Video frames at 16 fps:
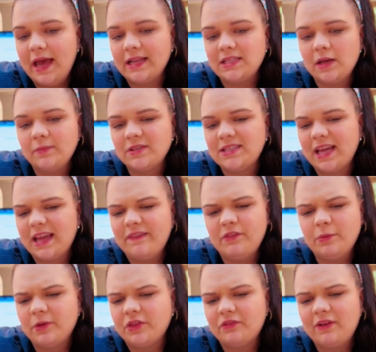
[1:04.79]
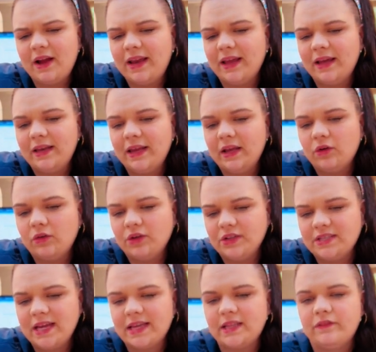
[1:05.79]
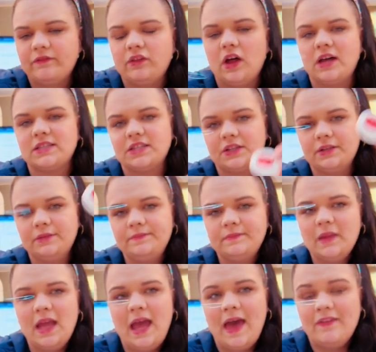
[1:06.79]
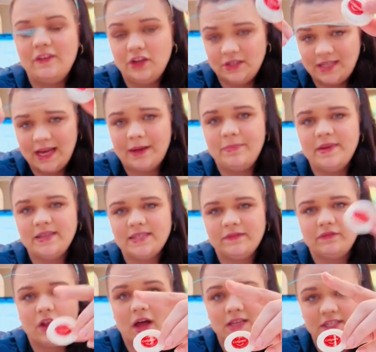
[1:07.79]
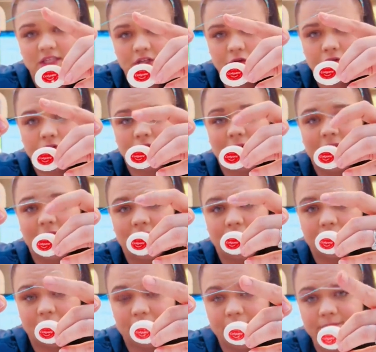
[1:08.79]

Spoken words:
And it's almost like if you were threading a needle. You take the flosser, and then you take a piece of floss and you thread it through.